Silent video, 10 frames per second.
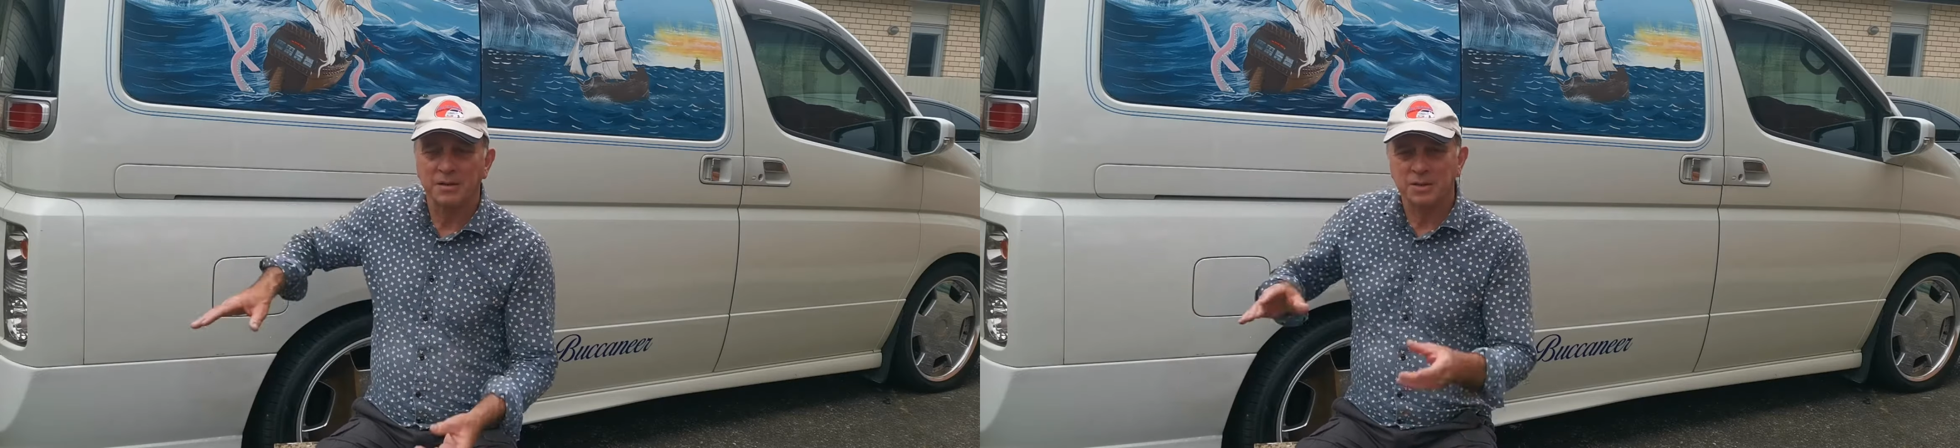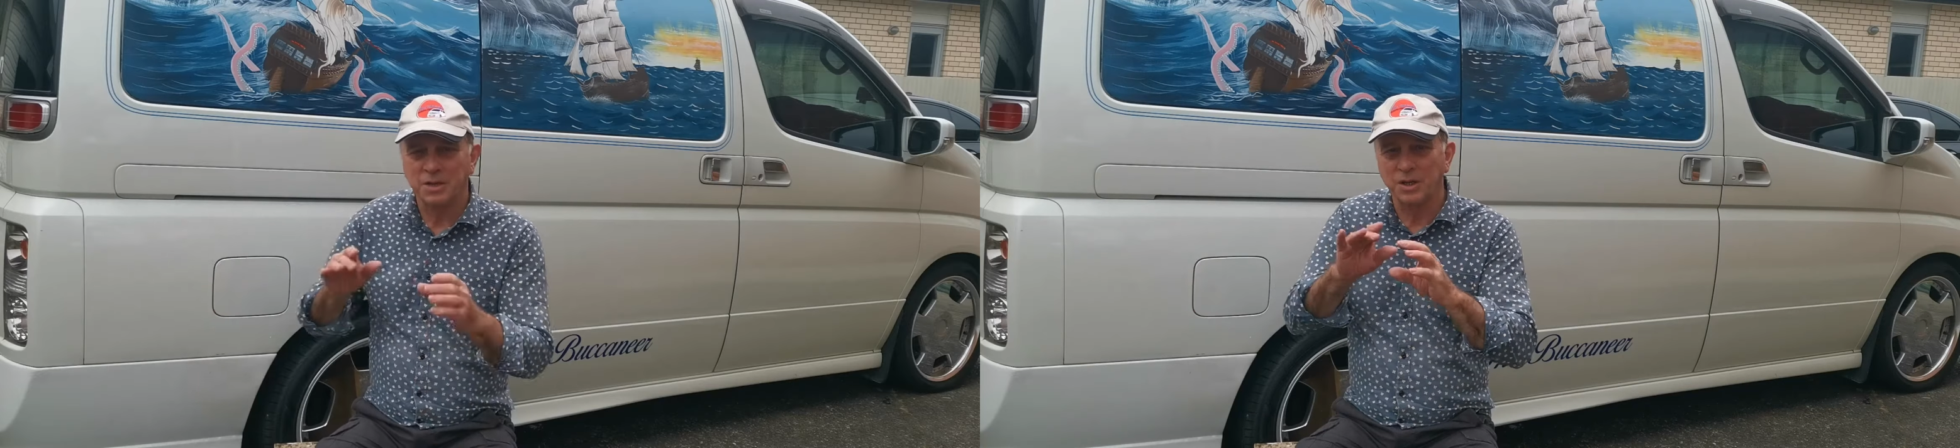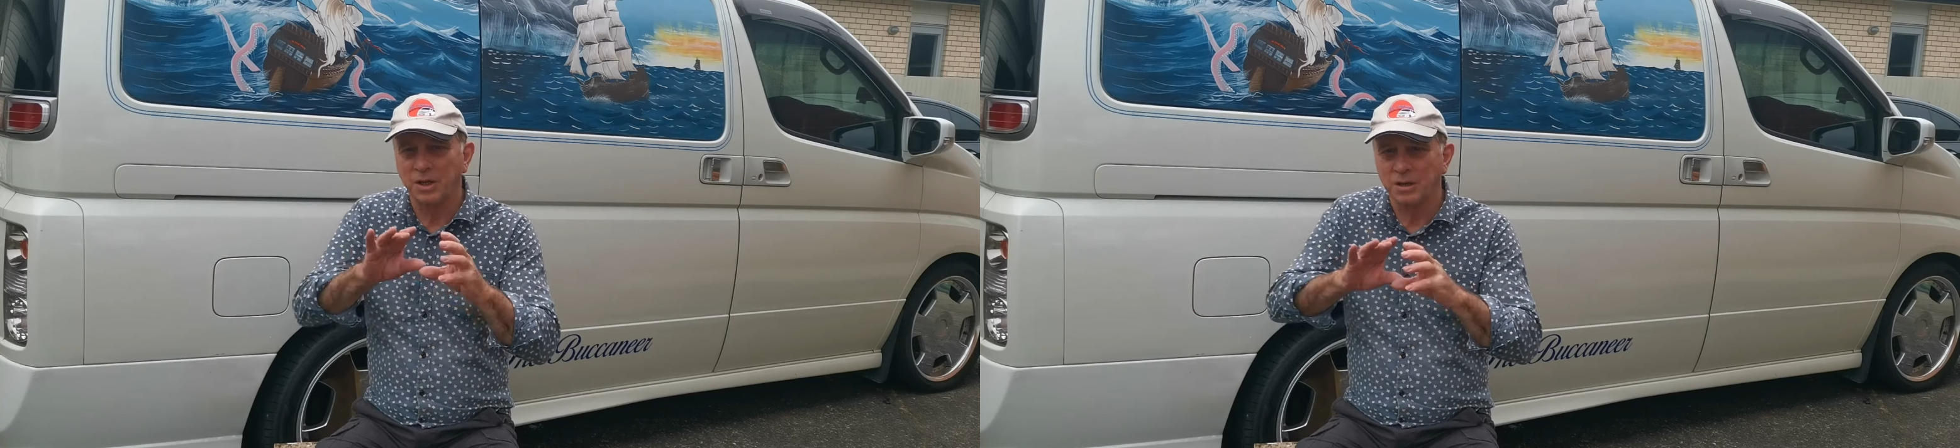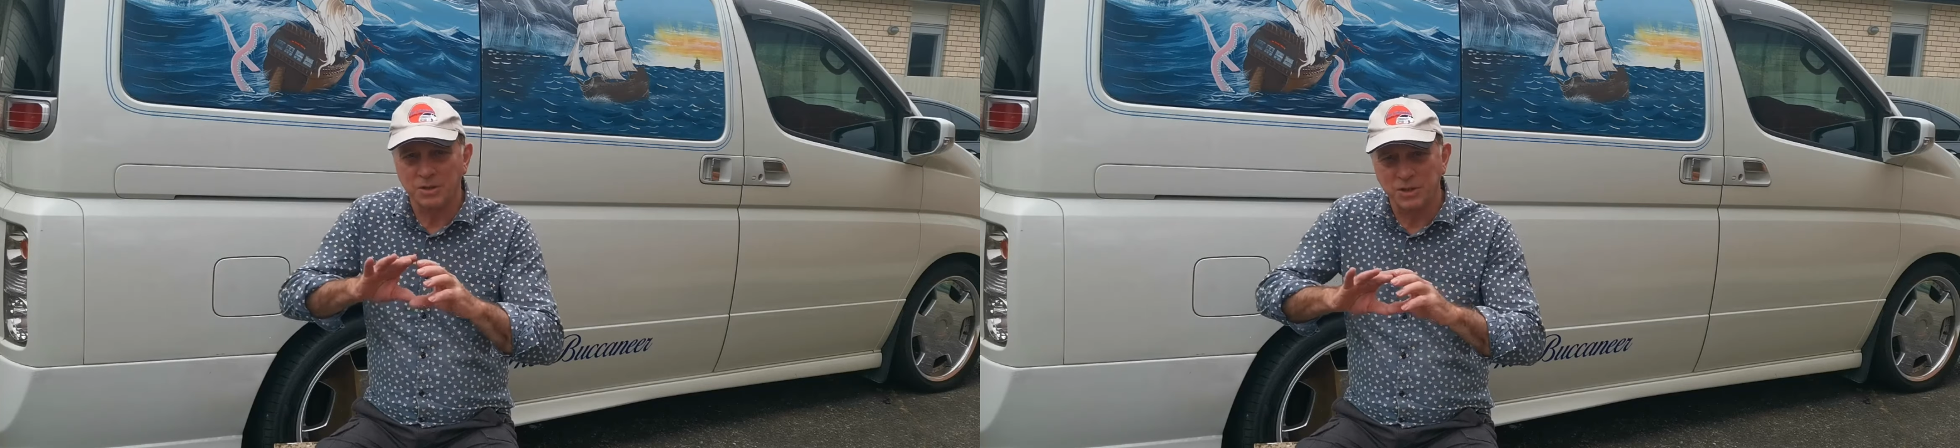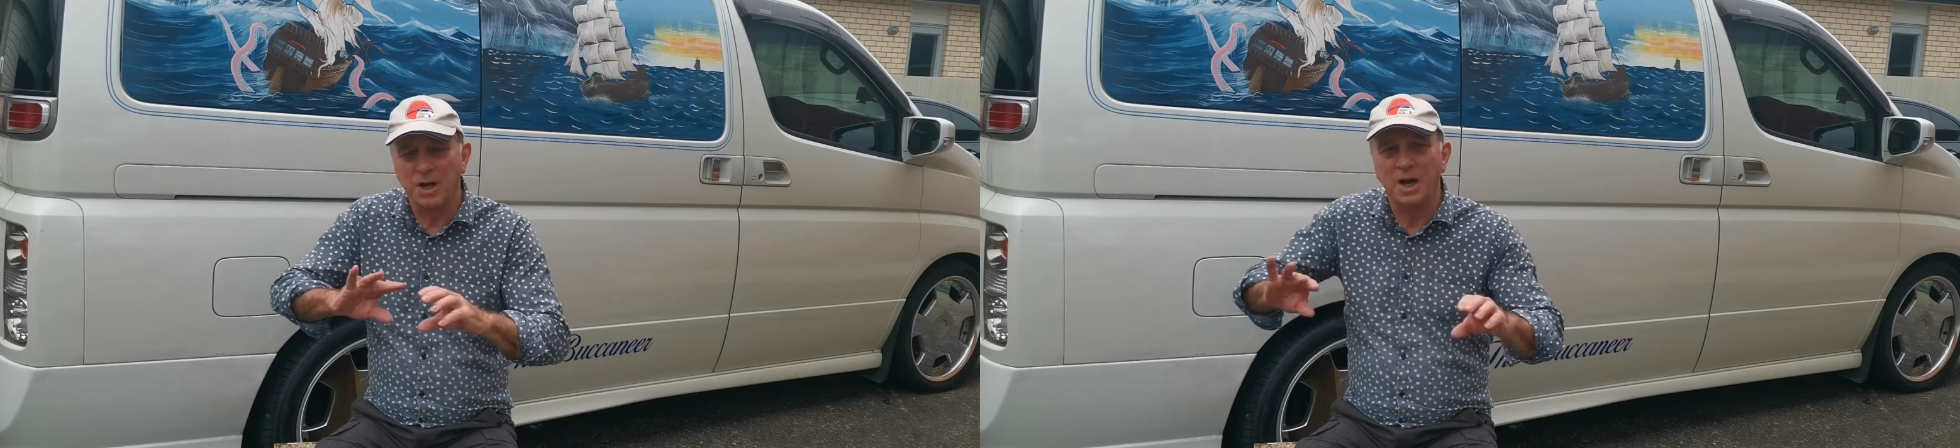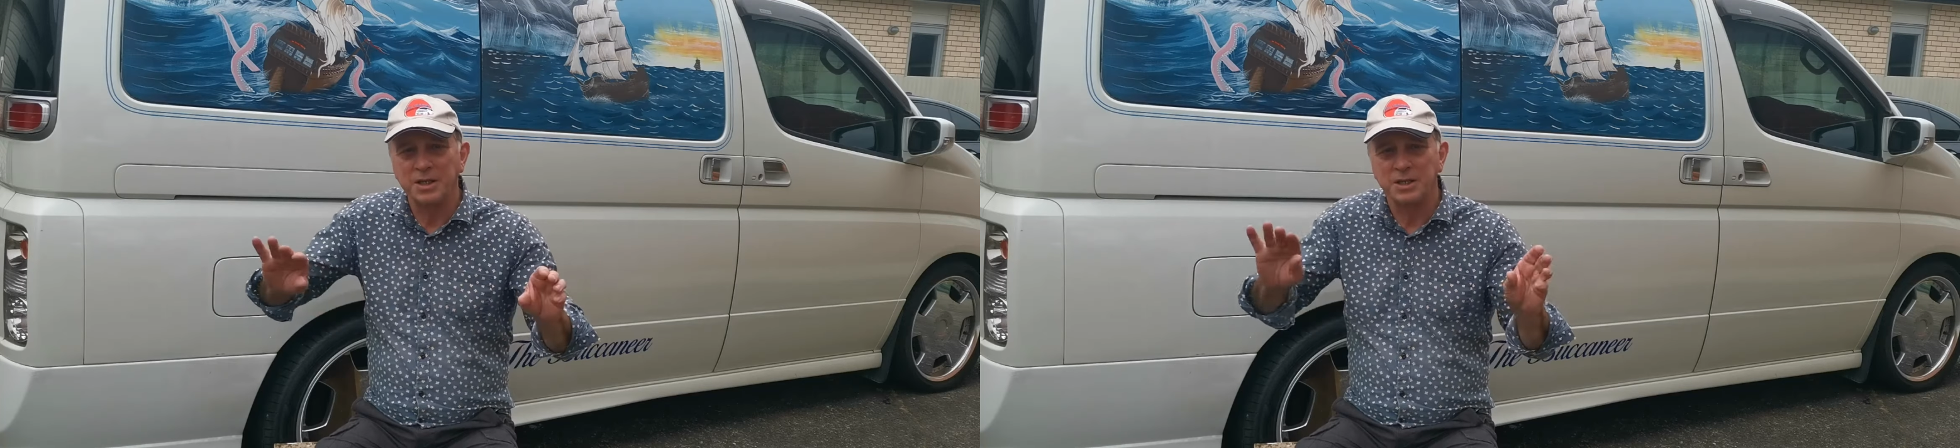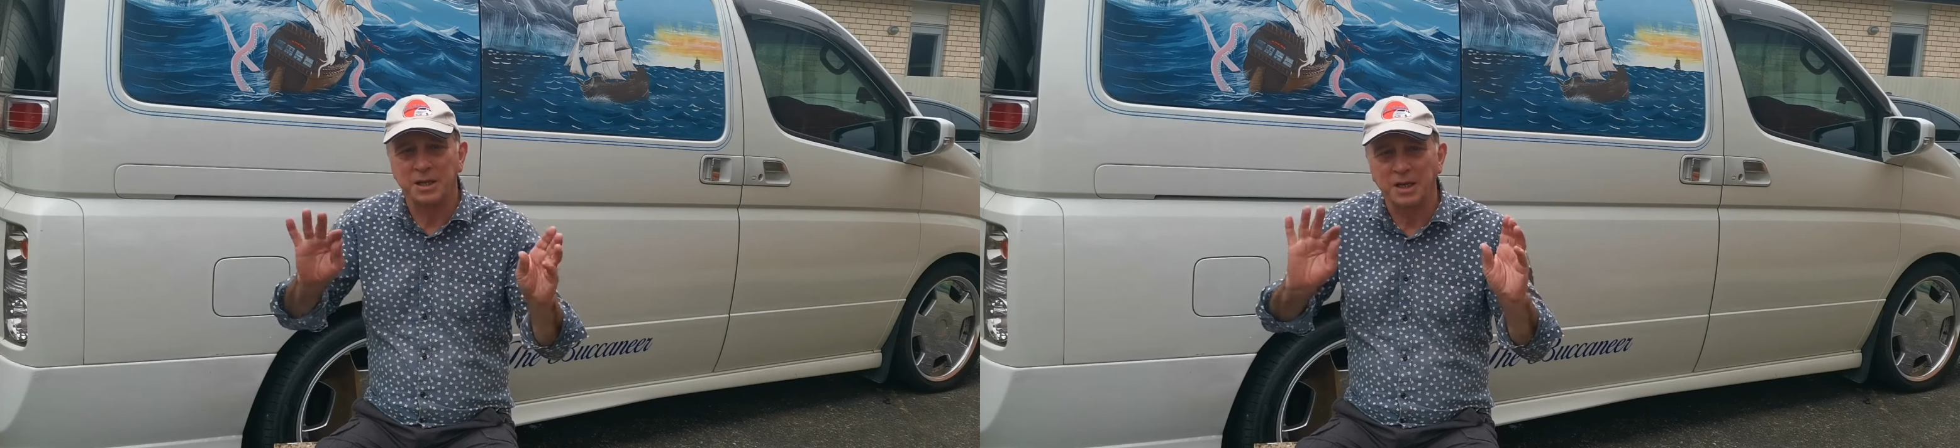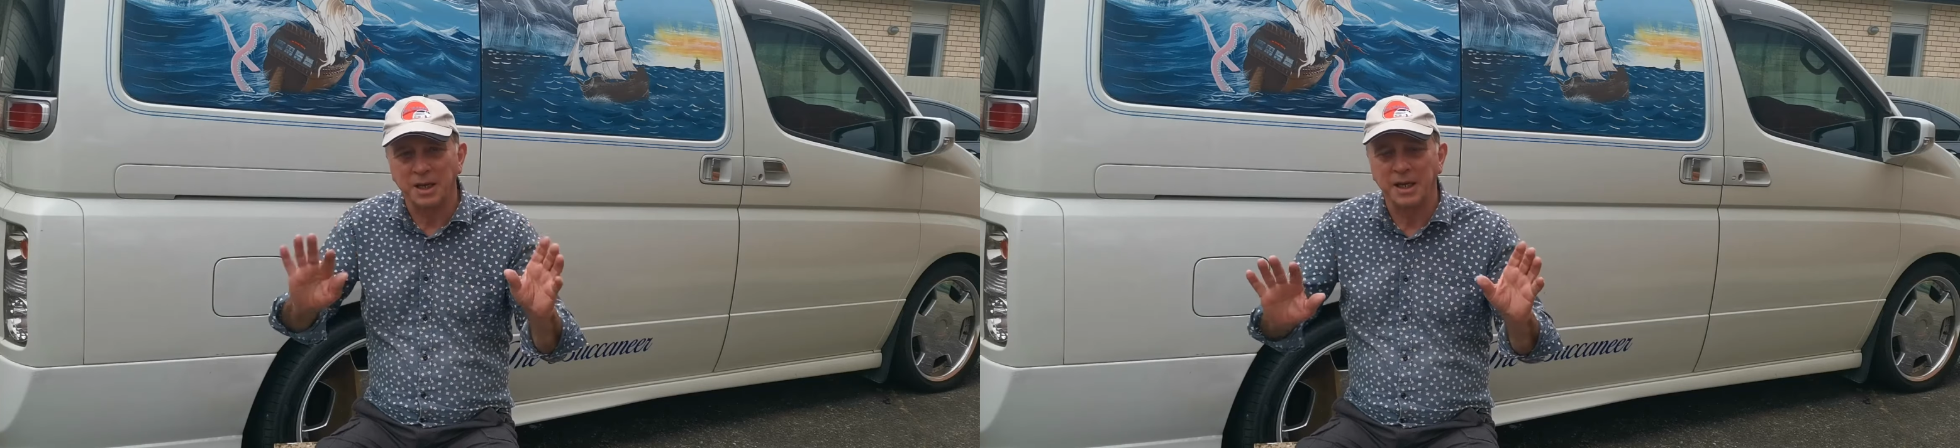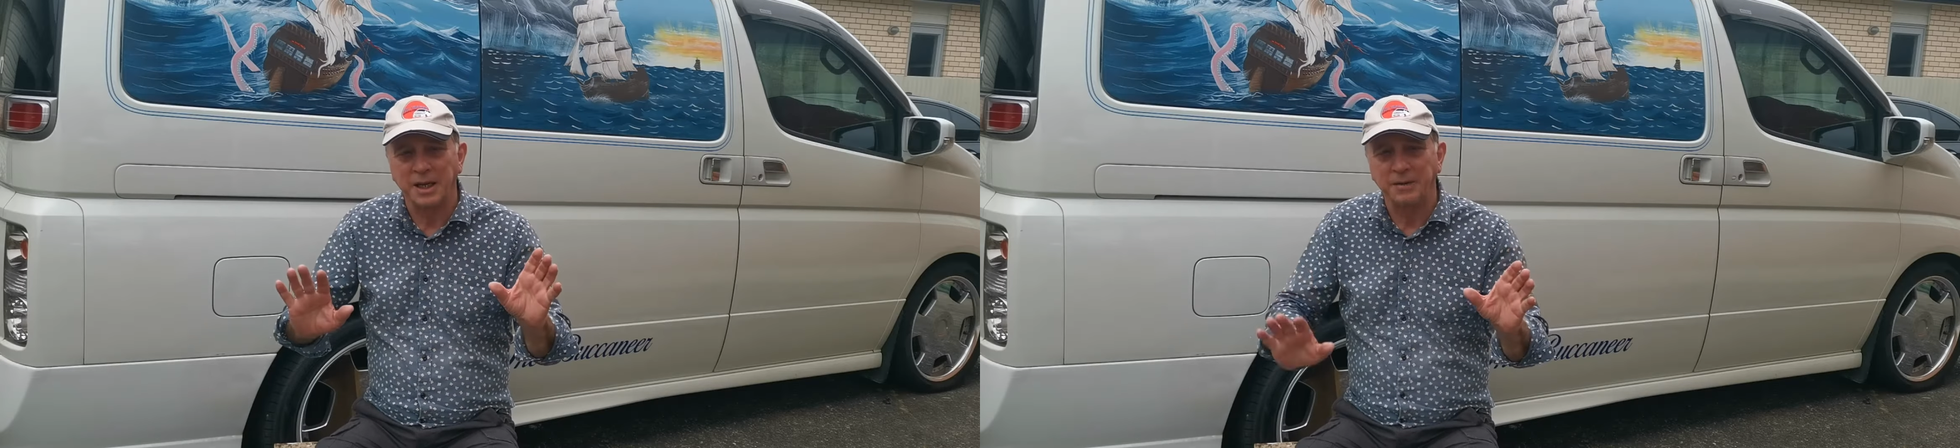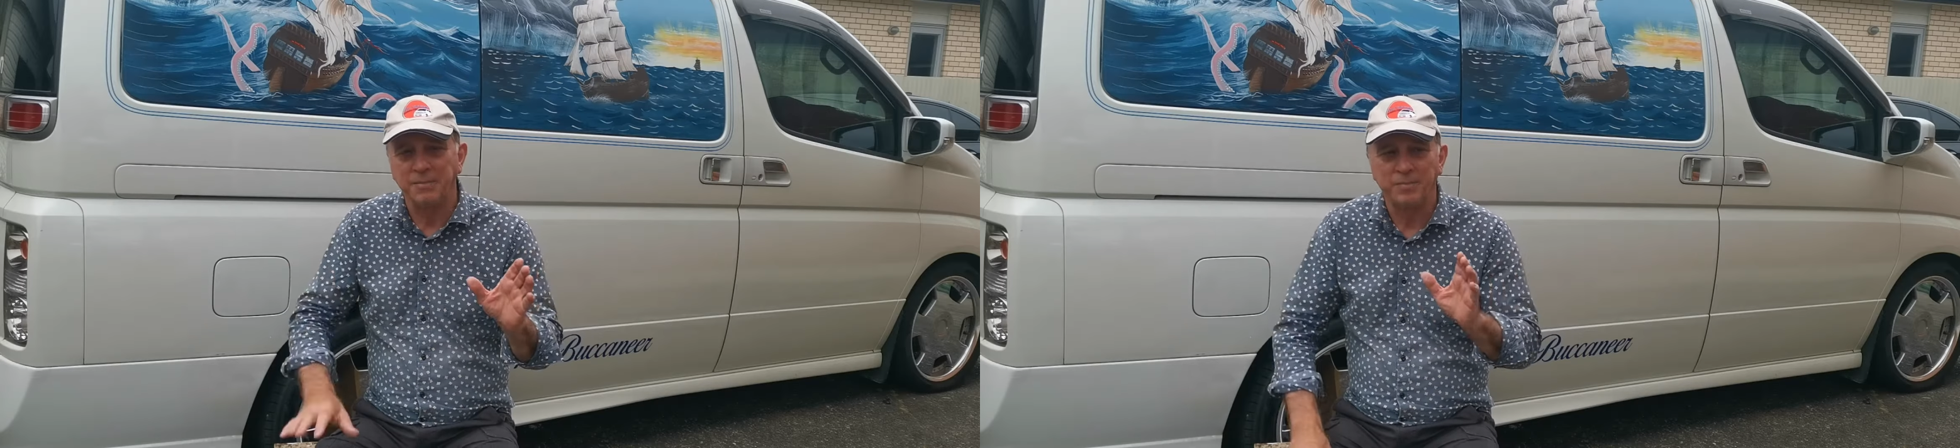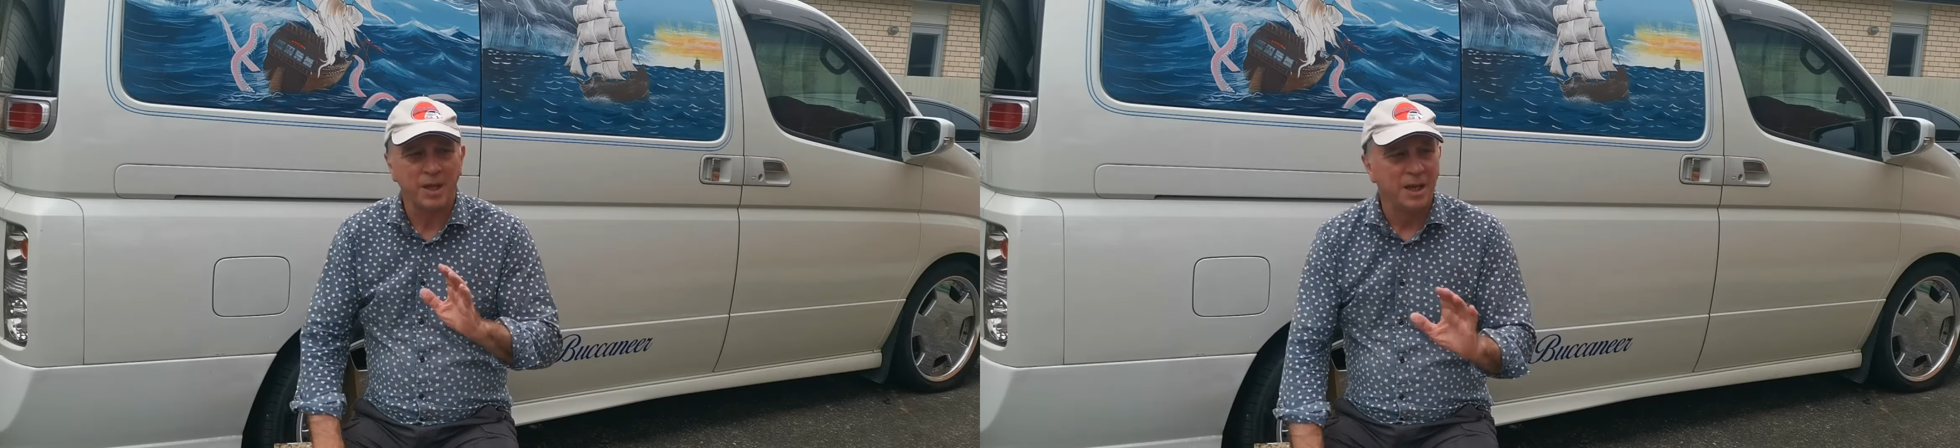so that it looks nice and clean